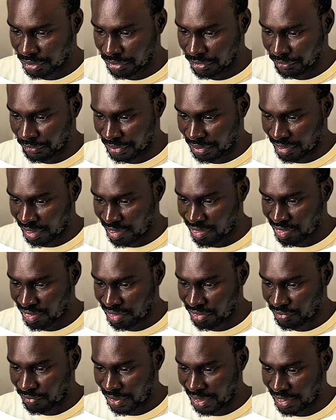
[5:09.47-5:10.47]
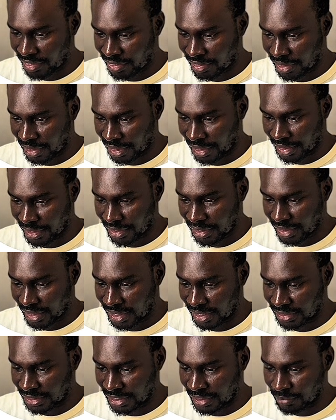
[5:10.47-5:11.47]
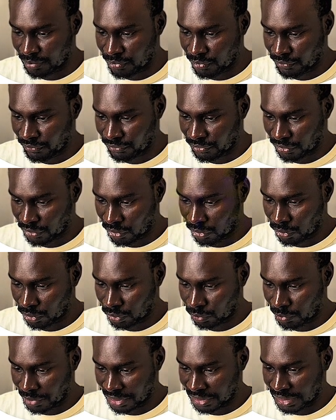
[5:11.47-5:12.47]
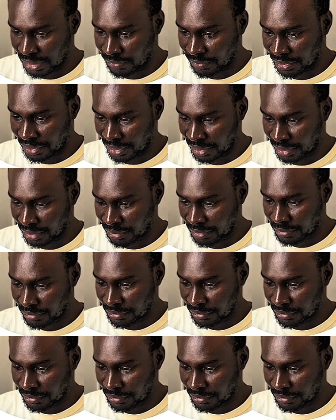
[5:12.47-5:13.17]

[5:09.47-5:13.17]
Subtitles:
retest it right here, and then moved all the way down here.